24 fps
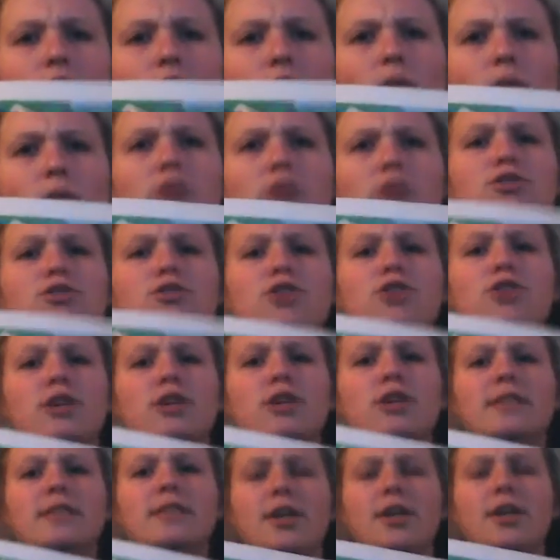Why don't you
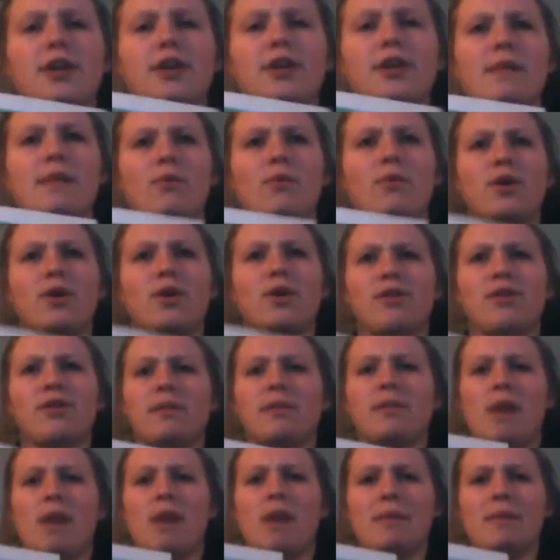turn and tell your neighbor where you
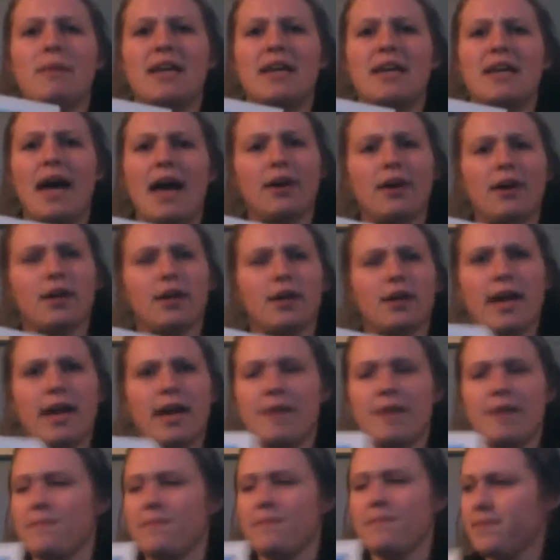think mom and dad are
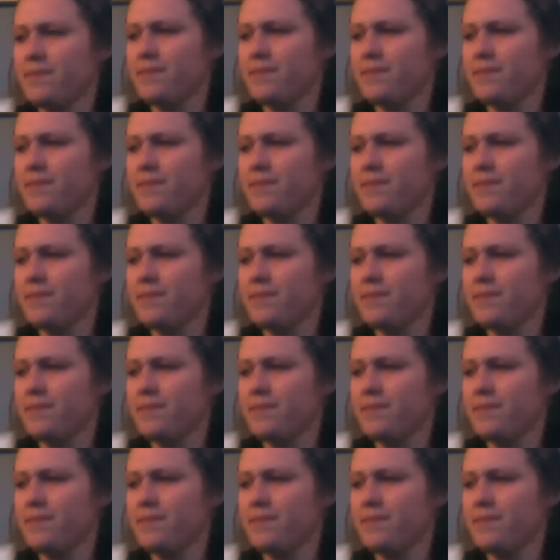yet?